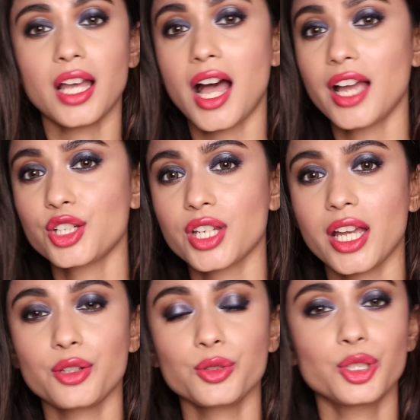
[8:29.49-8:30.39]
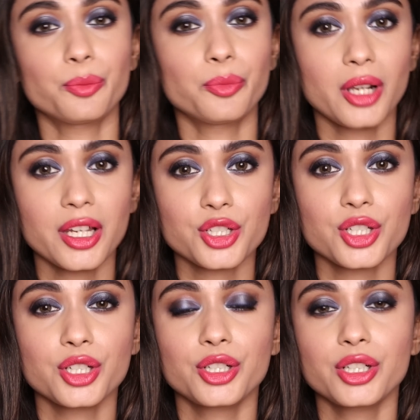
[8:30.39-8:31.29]
the eyeshadow, the
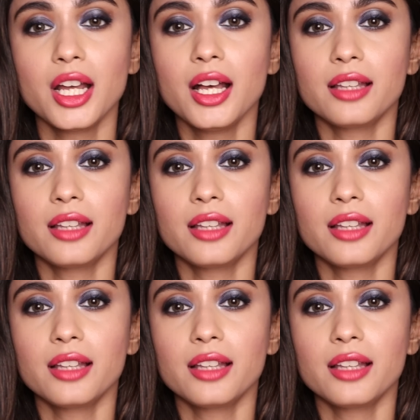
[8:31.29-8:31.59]
blusher,